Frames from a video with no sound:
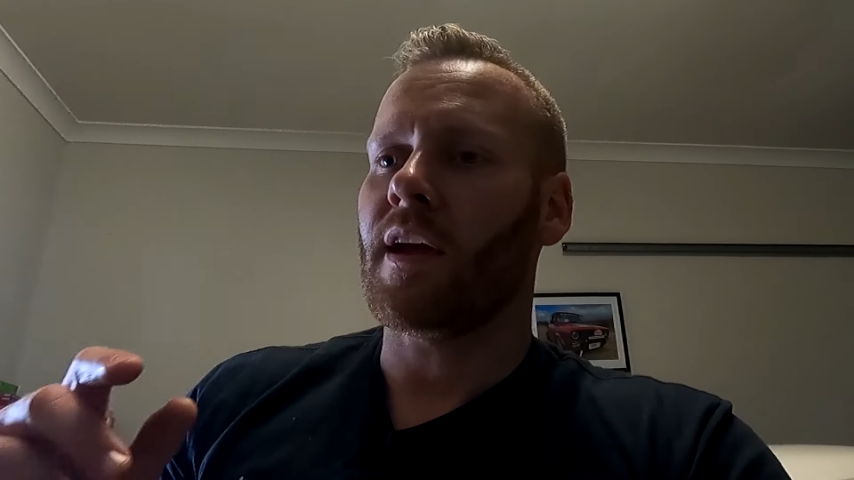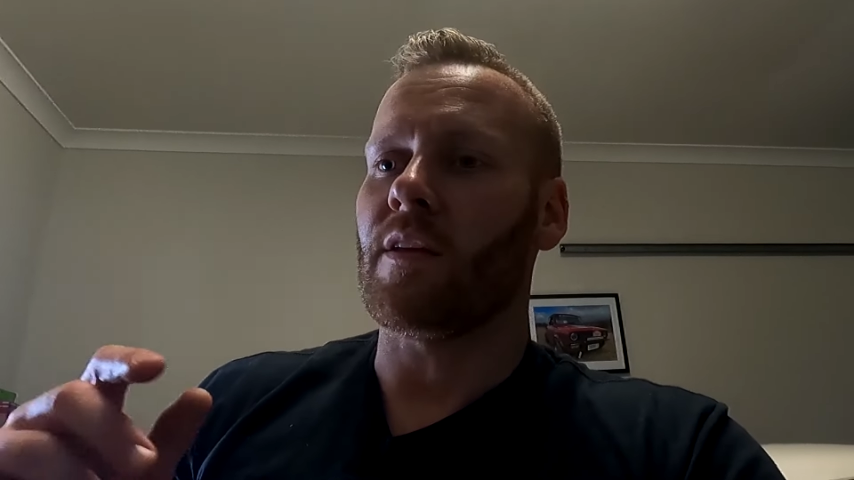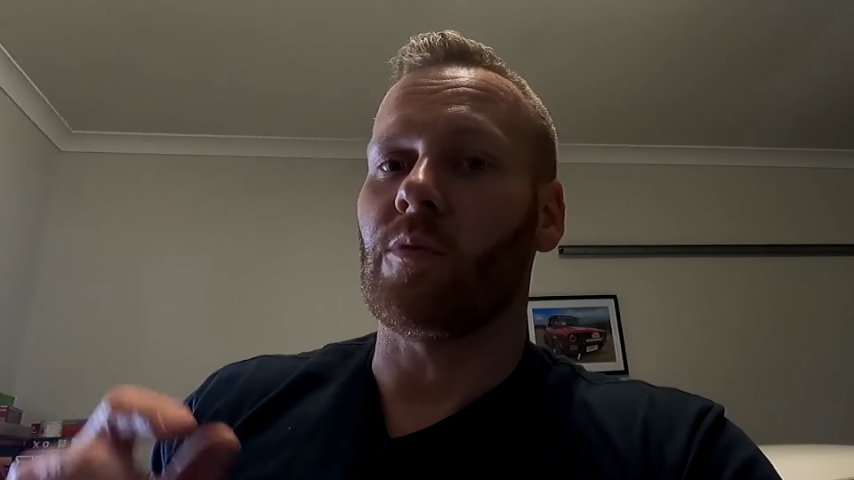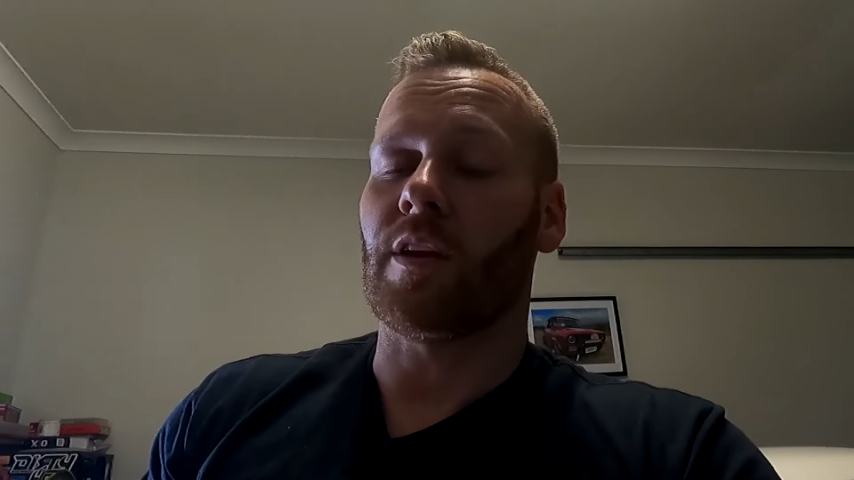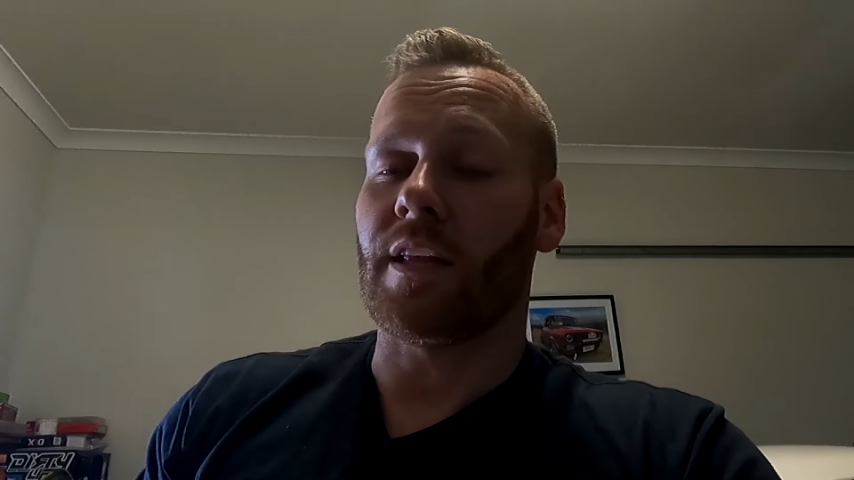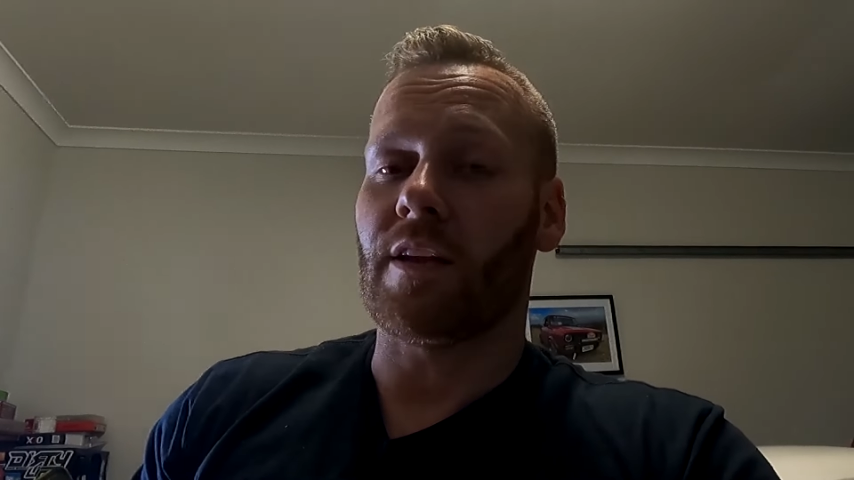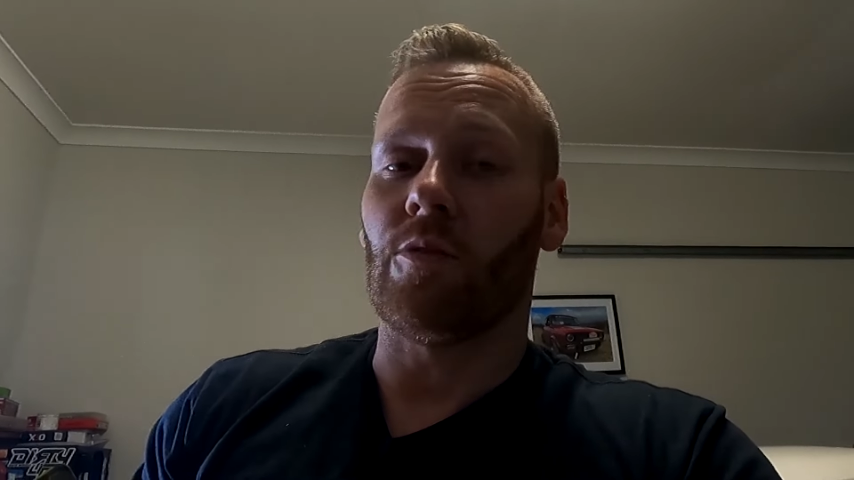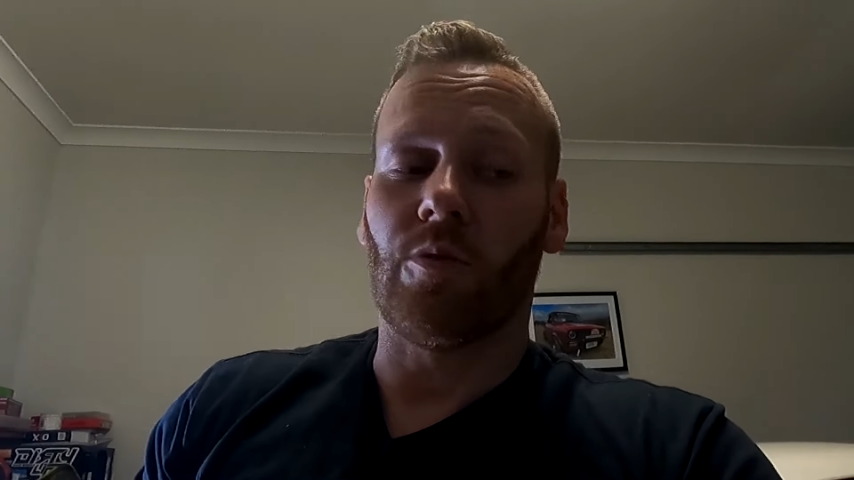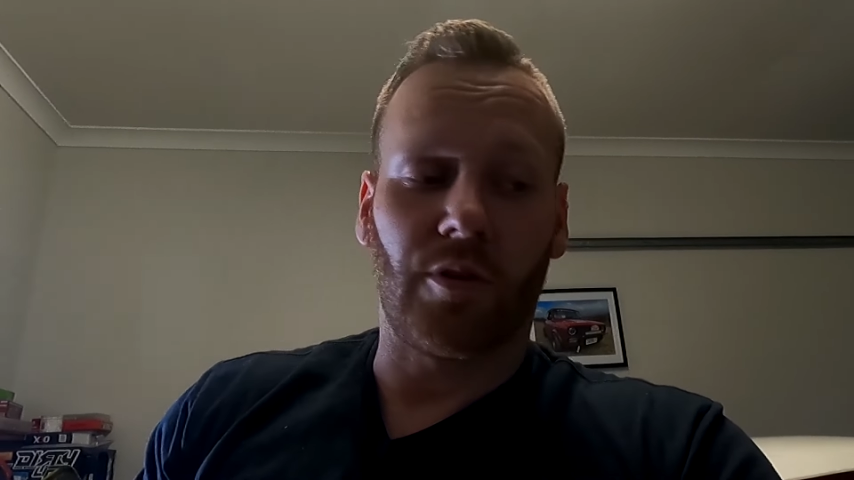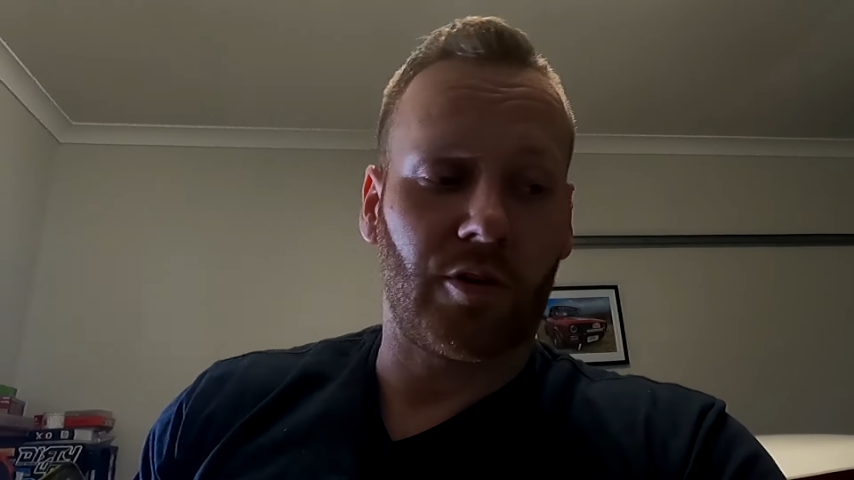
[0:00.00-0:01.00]
And then we're going to get
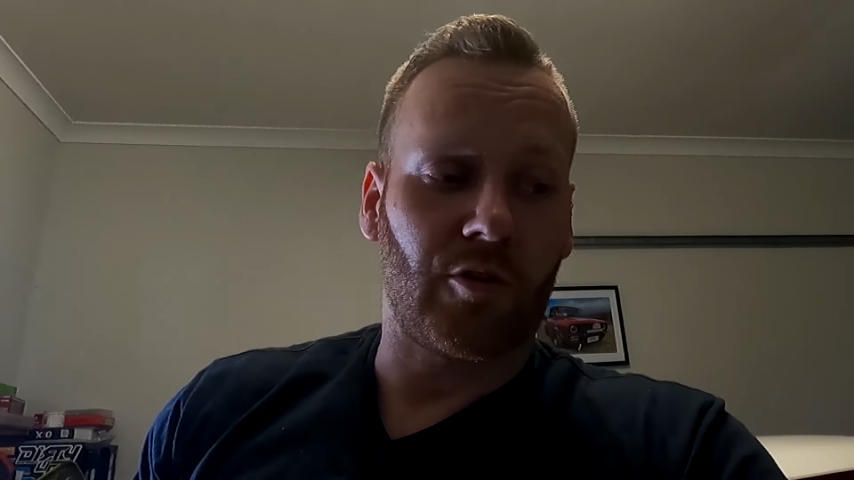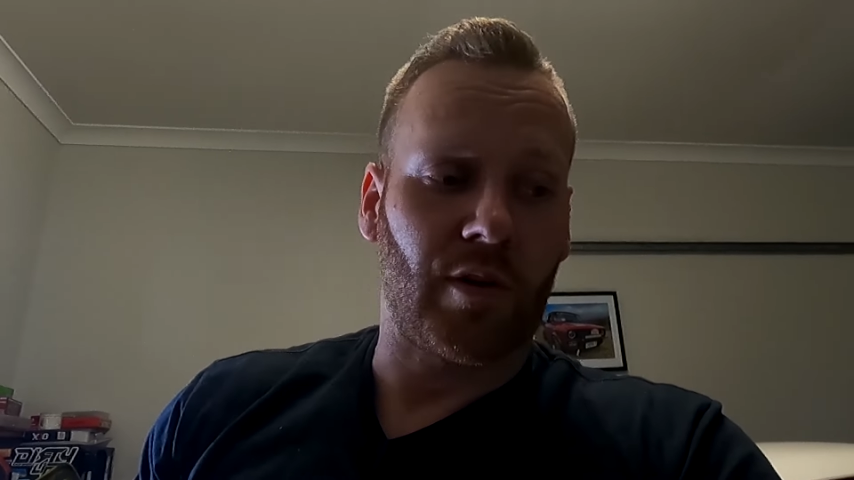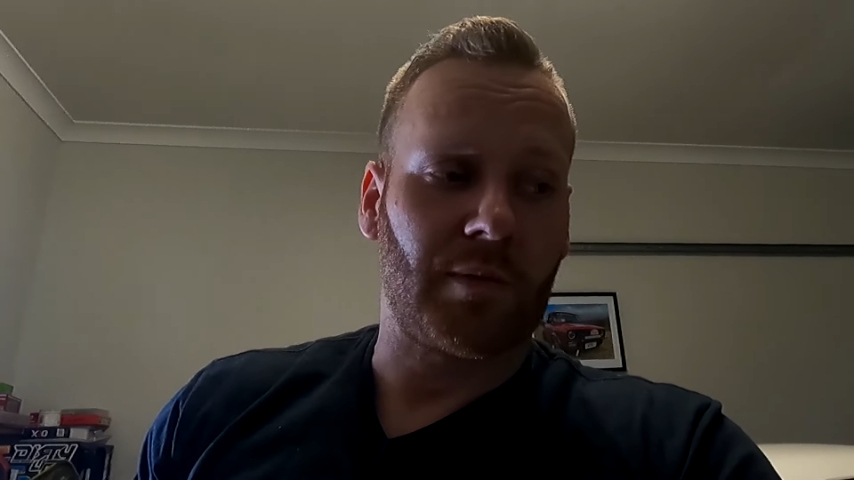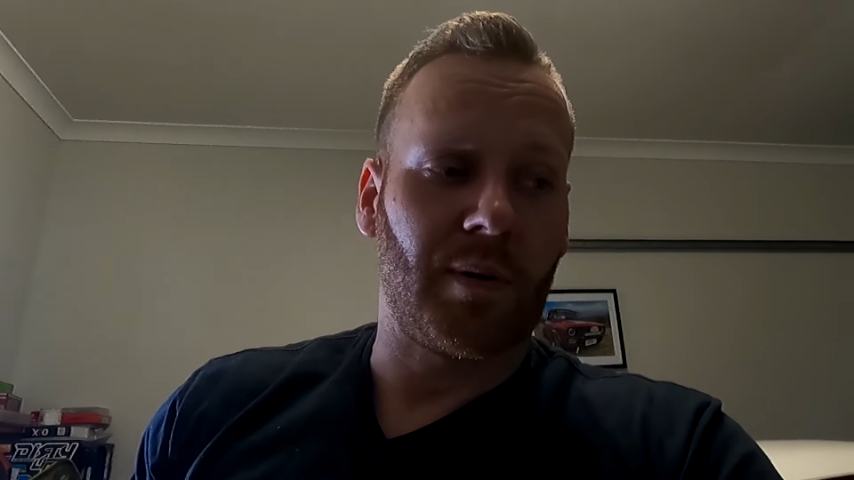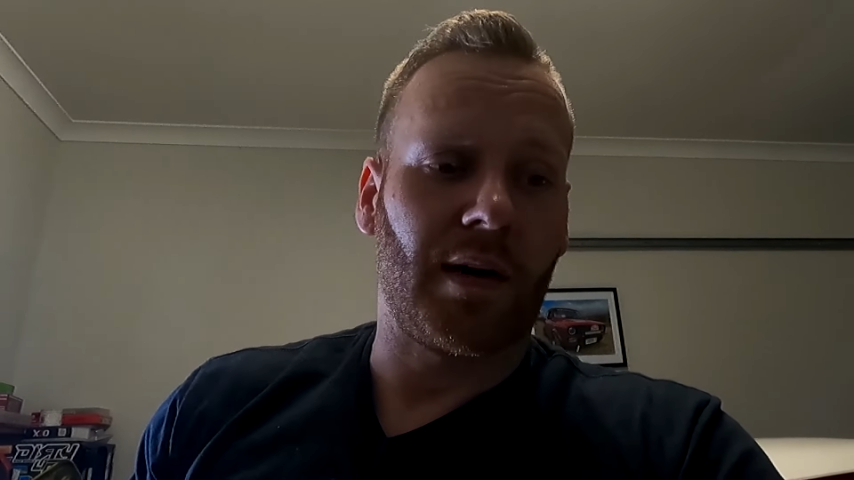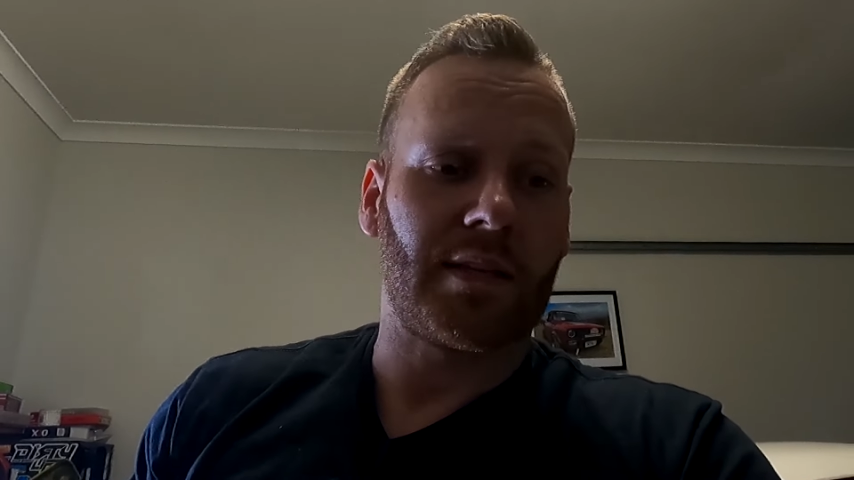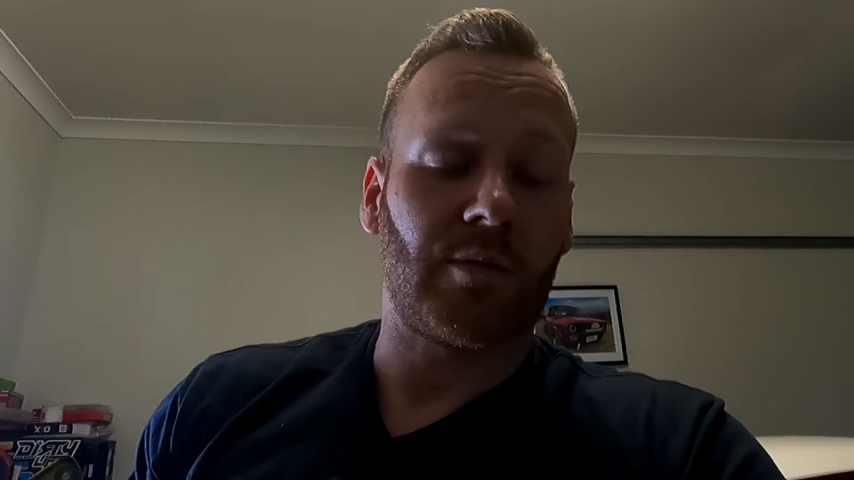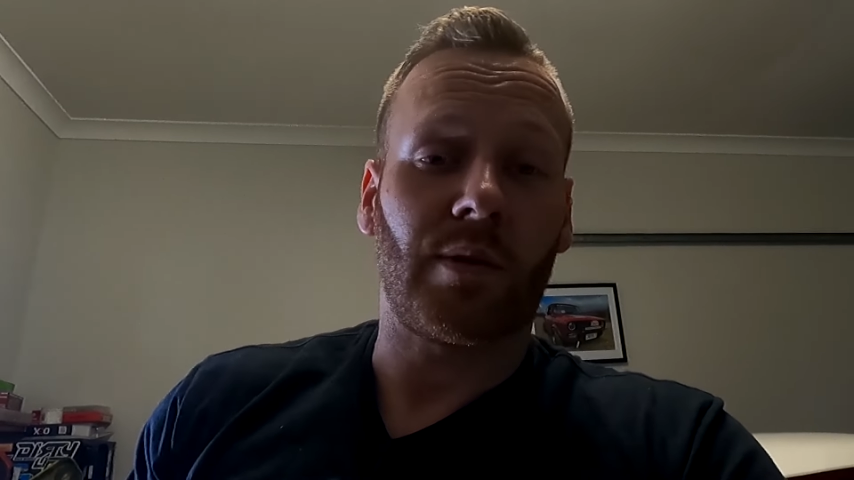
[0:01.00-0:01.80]
all the correct parts,